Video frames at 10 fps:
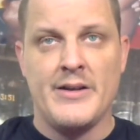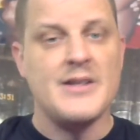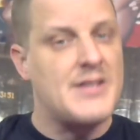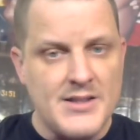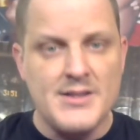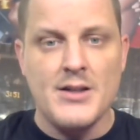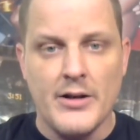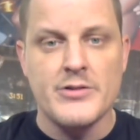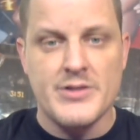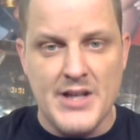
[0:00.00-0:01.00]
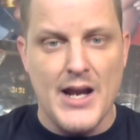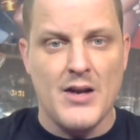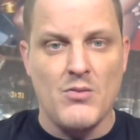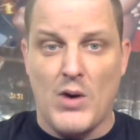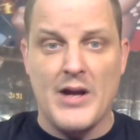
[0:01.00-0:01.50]
It's easy to
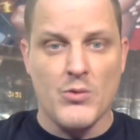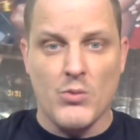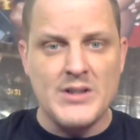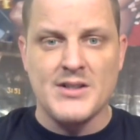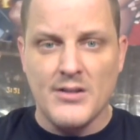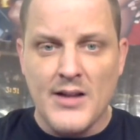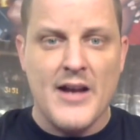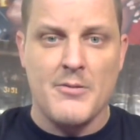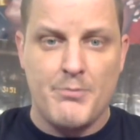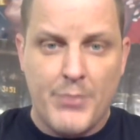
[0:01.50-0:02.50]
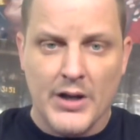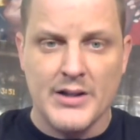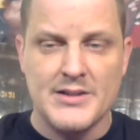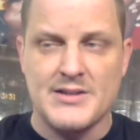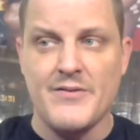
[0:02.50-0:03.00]
understand why there wasn't a lot of
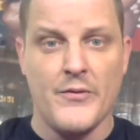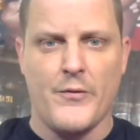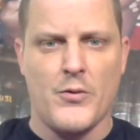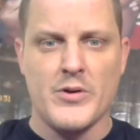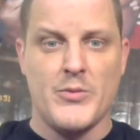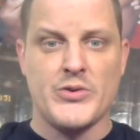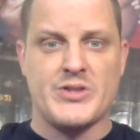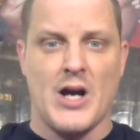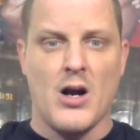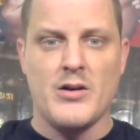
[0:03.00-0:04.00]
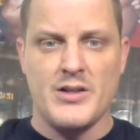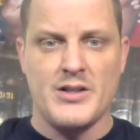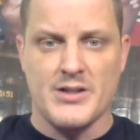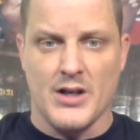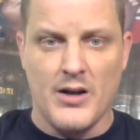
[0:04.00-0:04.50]
buzz, even for the most
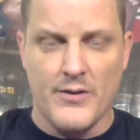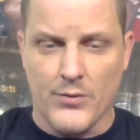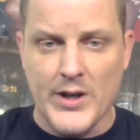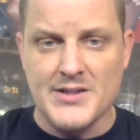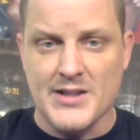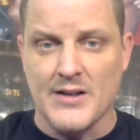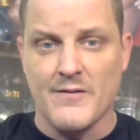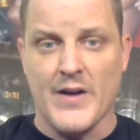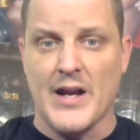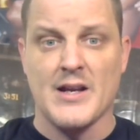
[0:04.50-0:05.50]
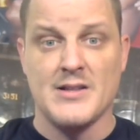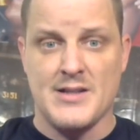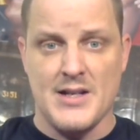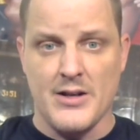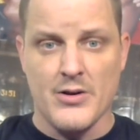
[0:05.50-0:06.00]
ardent of Redskin
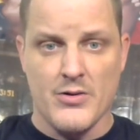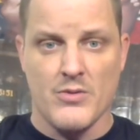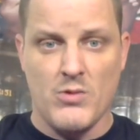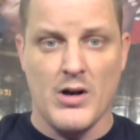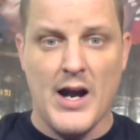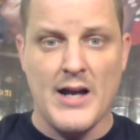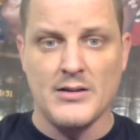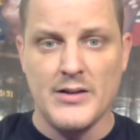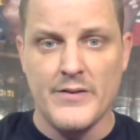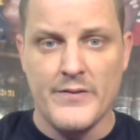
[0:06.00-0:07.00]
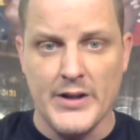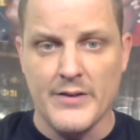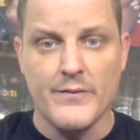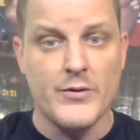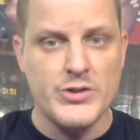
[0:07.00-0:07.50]
fans here where I live
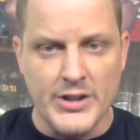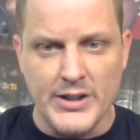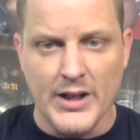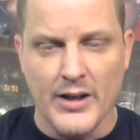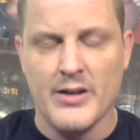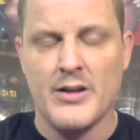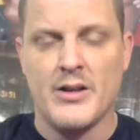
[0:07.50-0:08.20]
in Virginia.